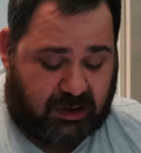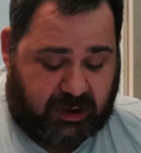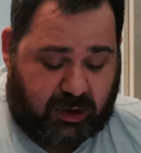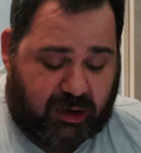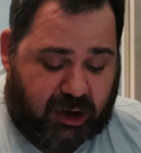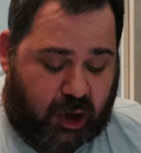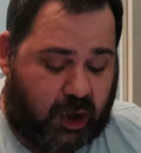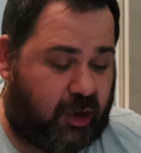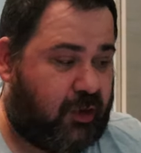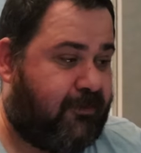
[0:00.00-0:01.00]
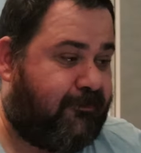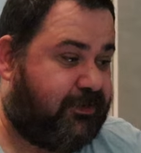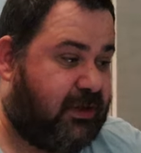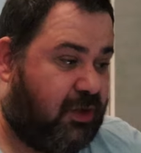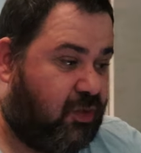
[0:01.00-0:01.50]
You know,
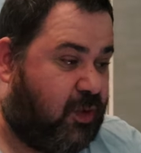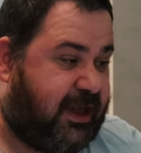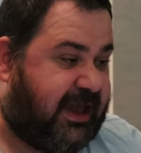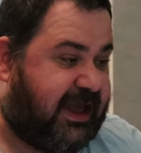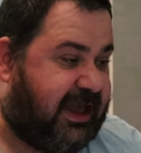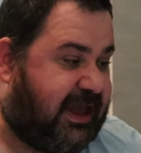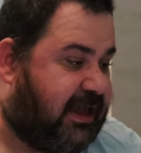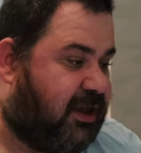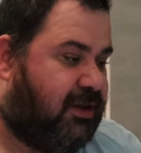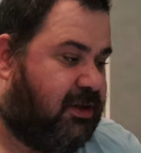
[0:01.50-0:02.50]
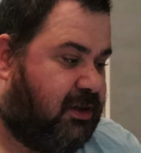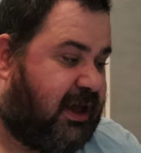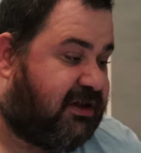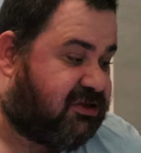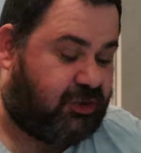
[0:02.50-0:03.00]
we,
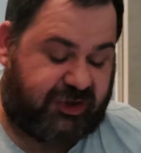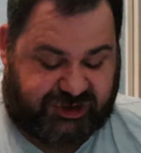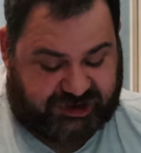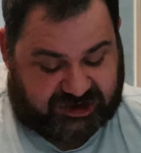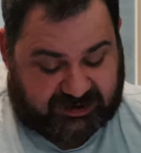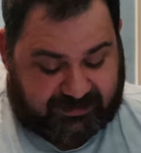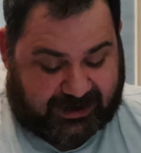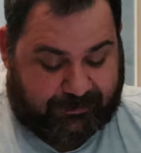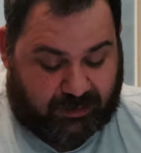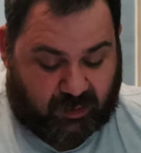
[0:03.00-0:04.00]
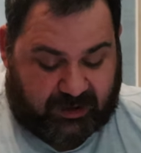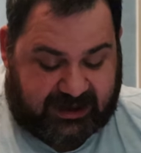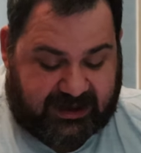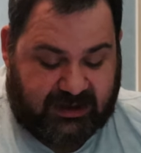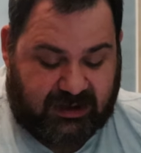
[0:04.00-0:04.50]
as Christian people,
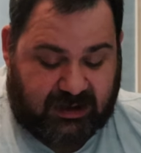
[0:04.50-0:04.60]
we